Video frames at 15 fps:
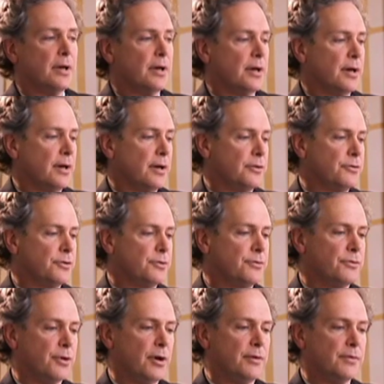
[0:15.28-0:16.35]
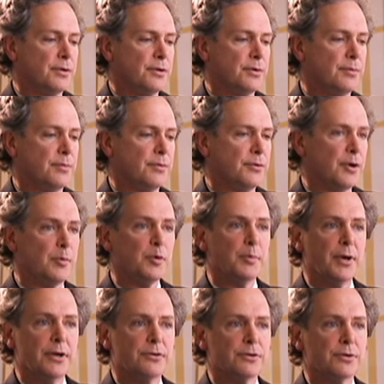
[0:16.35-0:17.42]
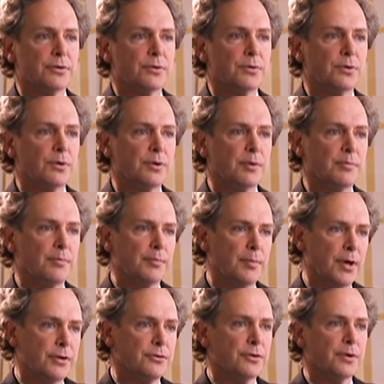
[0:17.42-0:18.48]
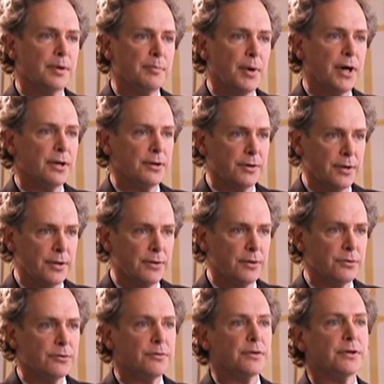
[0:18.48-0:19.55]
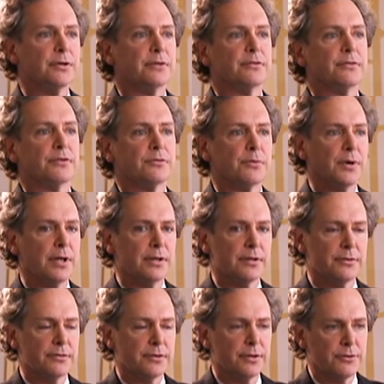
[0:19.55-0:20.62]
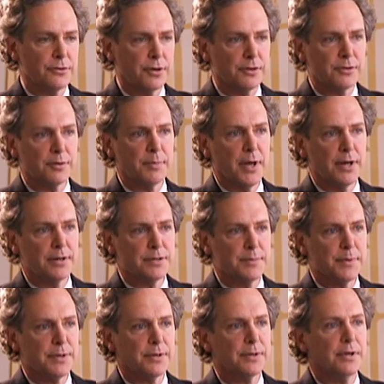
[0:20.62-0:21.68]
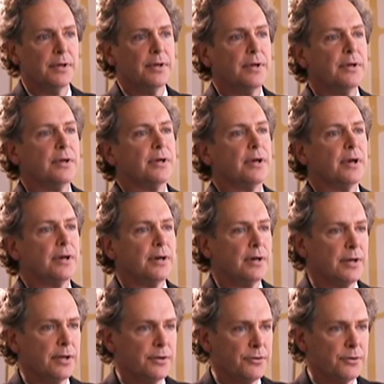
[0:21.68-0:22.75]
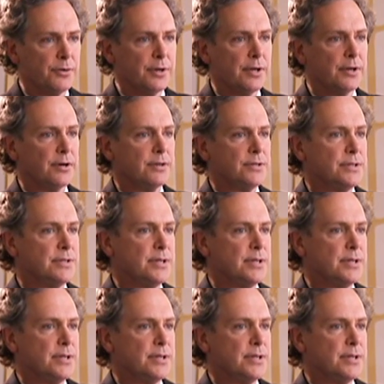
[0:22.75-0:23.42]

Uh, students often double major or major and minor in those fields, as well as construction management, history, and arts and